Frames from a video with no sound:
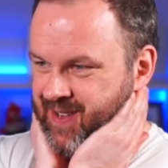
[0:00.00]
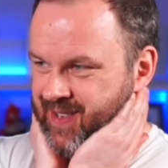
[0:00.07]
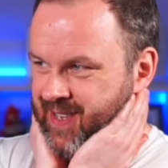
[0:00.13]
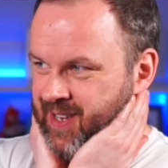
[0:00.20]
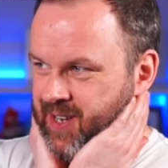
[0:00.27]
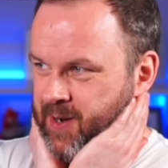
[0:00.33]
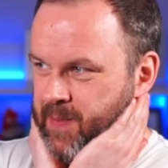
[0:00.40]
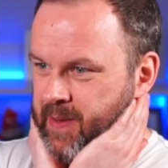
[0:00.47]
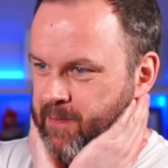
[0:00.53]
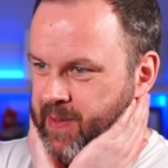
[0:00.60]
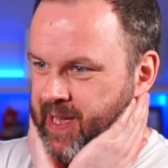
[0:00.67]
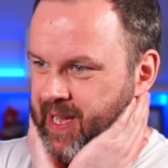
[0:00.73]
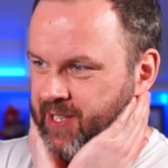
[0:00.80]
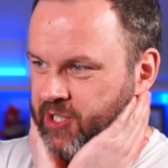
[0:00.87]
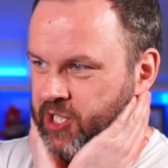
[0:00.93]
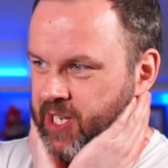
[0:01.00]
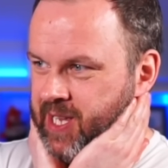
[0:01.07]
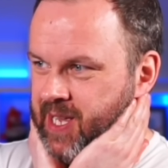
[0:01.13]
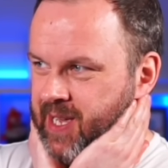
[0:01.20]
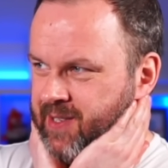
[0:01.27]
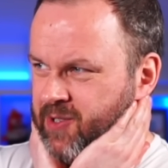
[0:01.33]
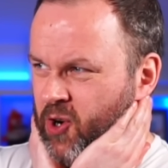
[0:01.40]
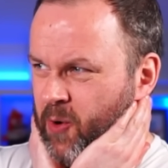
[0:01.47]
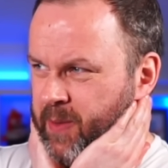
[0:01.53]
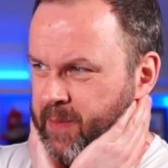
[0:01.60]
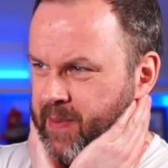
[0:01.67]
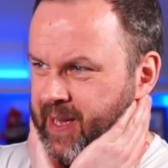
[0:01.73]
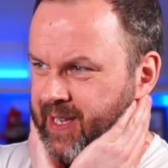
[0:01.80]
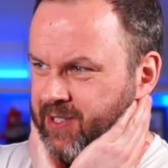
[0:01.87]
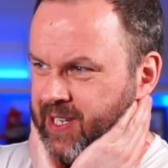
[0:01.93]
Is it going to be PSG? It's got to be
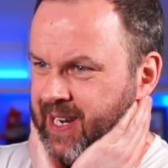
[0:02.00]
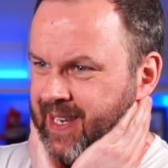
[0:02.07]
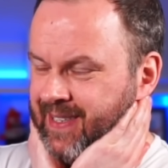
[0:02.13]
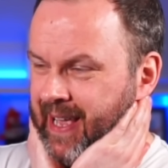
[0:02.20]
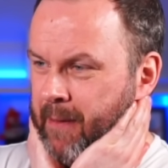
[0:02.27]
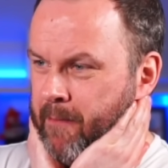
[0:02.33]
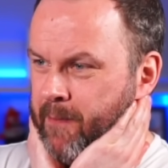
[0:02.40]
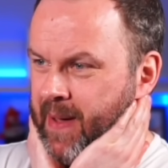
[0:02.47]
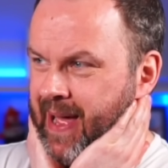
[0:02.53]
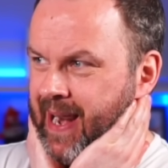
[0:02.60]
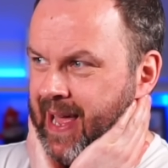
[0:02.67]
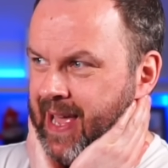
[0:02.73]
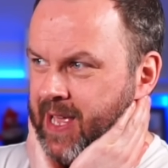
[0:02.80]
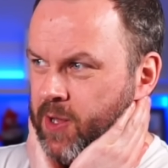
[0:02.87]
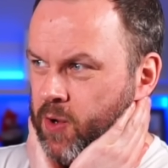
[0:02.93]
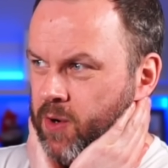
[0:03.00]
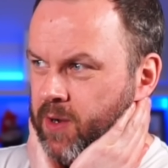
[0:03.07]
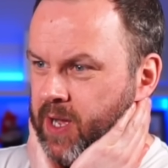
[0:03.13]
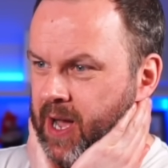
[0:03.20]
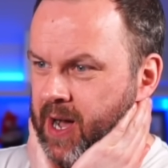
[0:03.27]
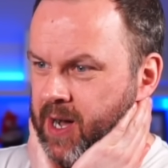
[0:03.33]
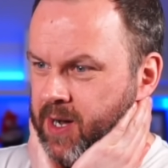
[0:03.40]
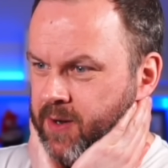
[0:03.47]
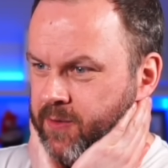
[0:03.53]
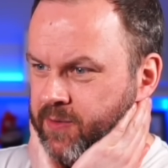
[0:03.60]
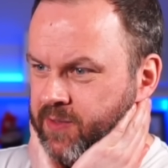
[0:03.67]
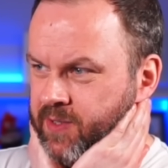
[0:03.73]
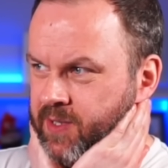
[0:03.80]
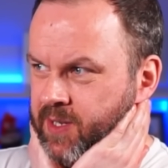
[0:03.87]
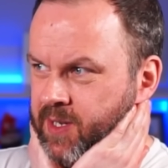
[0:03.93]
PSG. Dembele,
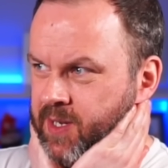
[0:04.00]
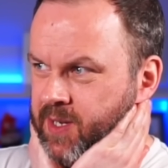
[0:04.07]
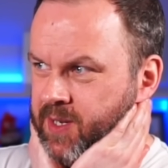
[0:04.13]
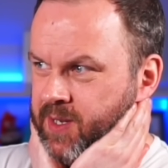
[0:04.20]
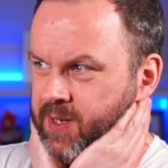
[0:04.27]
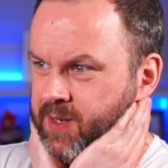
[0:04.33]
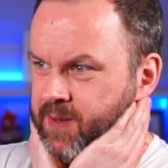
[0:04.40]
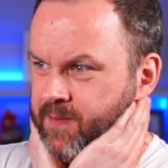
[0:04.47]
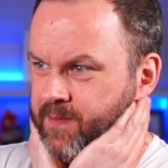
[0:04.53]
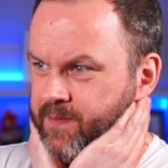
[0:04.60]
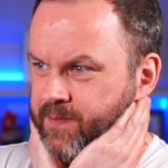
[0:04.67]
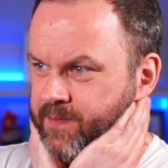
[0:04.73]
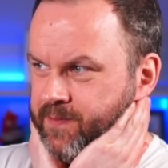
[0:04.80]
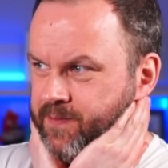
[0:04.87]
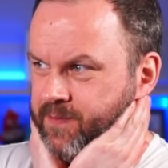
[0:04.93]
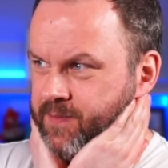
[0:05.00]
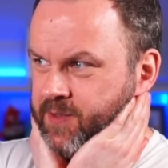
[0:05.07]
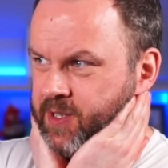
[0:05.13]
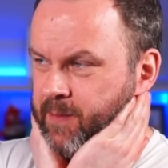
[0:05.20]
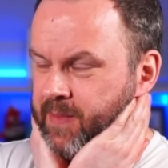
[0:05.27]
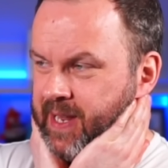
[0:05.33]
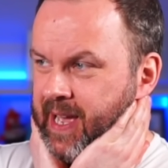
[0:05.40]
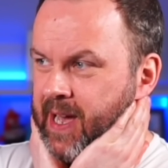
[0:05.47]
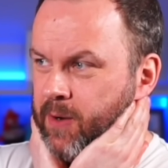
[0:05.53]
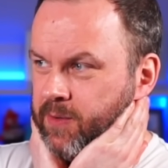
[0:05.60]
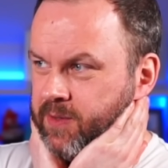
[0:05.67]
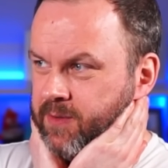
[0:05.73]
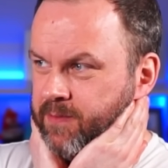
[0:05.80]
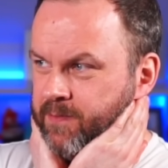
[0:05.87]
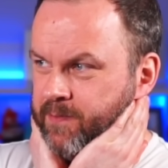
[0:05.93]
Goncalves, somebody
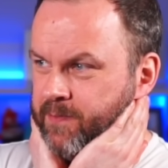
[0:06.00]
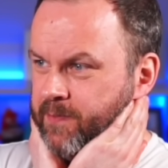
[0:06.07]
else.